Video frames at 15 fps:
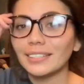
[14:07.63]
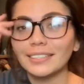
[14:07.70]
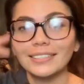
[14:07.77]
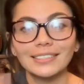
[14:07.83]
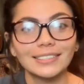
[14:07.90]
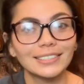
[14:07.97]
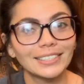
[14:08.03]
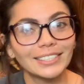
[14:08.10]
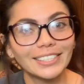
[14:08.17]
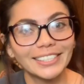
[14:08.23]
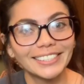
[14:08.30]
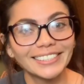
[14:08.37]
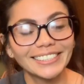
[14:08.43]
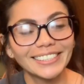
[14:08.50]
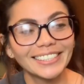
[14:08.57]

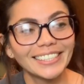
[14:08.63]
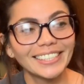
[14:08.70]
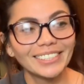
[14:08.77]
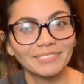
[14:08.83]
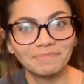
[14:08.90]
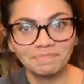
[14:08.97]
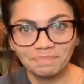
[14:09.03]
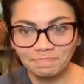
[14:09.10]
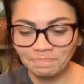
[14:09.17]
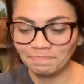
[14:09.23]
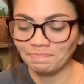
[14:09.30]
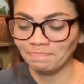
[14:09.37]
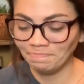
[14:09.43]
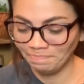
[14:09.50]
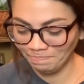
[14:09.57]
Seriously.
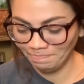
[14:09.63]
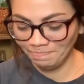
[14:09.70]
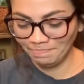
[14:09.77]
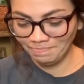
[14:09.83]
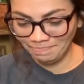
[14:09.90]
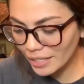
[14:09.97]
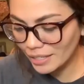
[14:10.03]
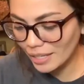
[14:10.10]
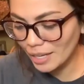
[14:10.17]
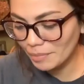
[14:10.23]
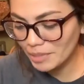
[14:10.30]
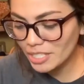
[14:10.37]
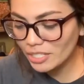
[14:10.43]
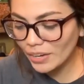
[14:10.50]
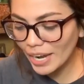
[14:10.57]
Um,
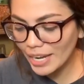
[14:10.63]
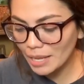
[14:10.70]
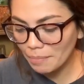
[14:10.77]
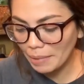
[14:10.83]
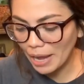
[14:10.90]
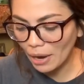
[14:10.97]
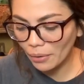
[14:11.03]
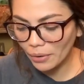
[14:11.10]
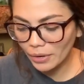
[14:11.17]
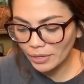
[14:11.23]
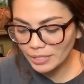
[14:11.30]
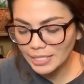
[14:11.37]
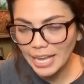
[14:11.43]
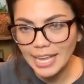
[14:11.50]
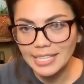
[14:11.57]
these are Eddie Bauer,
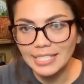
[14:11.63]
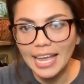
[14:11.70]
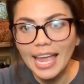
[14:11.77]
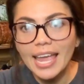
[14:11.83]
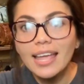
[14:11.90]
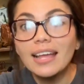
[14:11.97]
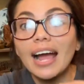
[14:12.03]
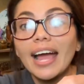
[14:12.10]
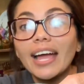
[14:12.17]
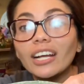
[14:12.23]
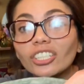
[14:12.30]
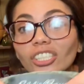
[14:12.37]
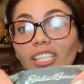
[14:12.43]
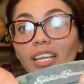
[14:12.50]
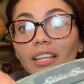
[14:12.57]
size eight. I
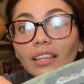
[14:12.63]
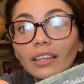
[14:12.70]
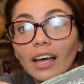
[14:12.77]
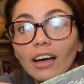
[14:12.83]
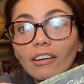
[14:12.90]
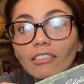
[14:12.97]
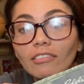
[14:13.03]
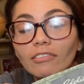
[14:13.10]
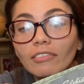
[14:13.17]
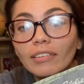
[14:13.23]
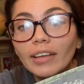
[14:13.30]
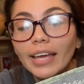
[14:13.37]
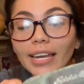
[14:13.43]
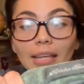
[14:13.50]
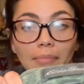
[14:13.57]
actually love
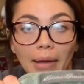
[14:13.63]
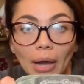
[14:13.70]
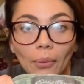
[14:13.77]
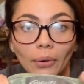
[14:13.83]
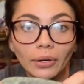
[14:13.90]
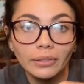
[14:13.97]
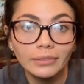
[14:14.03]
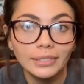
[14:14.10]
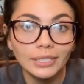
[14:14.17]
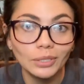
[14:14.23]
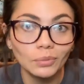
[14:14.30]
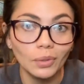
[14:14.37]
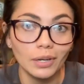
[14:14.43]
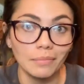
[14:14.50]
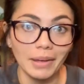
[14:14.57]
Eddie Bauer. It's
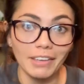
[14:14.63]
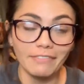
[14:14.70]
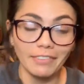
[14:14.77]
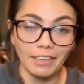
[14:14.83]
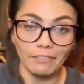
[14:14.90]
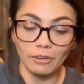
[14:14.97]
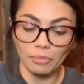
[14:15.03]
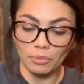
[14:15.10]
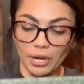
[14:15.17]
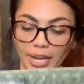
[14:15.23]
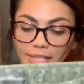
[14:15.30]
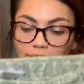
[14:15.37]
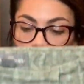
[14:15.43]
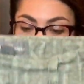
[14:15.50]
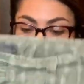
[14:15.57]
one of my favorite
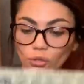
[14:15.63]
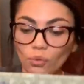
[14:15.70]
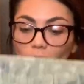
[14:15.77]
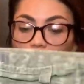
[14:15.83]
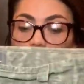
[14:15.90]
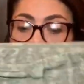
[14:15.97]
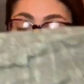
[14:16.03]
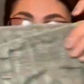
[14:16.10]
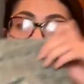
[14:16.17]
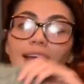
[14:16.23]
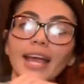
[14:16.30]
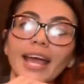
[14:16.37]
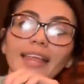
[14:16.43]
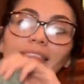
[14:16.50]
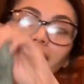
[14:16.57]
brands to wear.
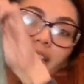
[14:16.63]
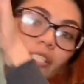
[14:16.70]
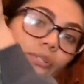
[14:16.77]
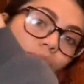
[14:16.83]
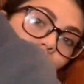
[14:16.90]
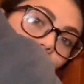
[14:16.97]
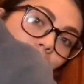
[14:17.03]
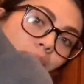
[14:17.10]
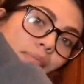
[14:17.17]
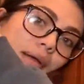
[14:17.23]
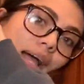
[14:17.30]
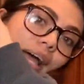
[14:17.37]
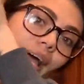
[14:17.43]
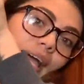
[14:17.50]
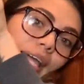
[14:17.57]
And this used to be
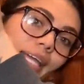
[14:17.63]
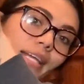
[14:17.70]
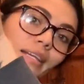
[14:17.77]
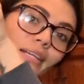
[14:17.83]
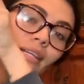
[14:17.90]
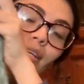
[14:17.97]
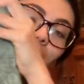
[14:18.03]
mine,